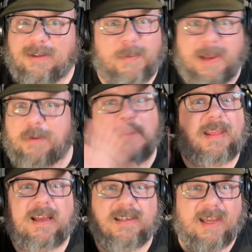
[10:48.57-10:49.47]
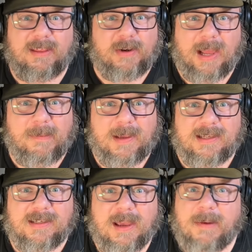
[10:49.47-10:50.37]
No matter what they say their name
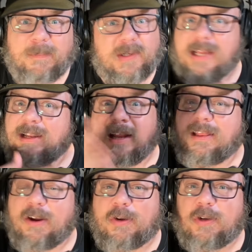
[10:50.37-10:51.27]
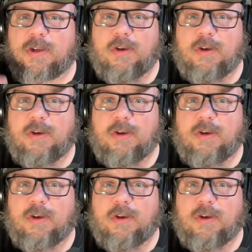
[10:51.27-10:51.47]
is, pretend like they're